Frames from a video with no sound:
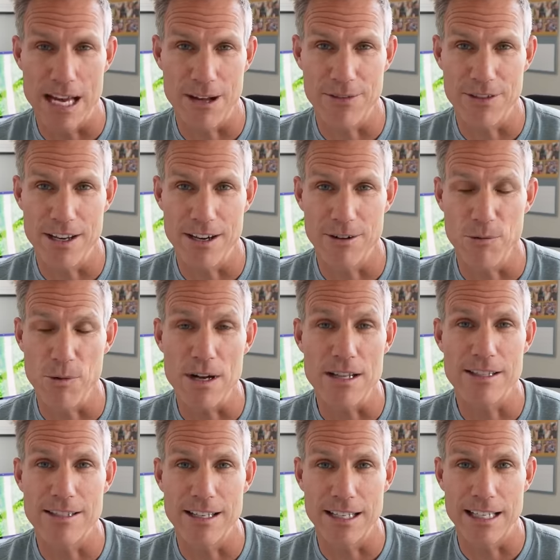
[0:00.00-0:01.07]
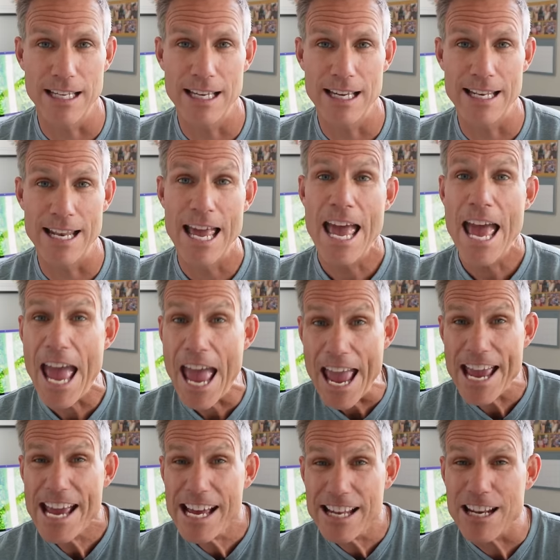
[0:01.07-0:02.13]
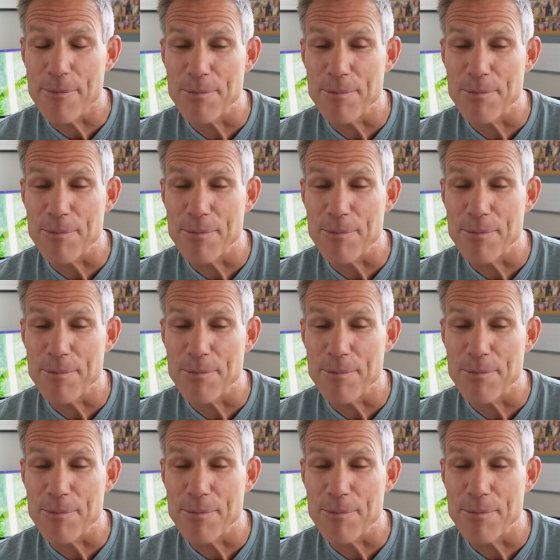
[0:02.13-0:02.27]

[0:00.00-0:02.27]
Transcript: out there once again, and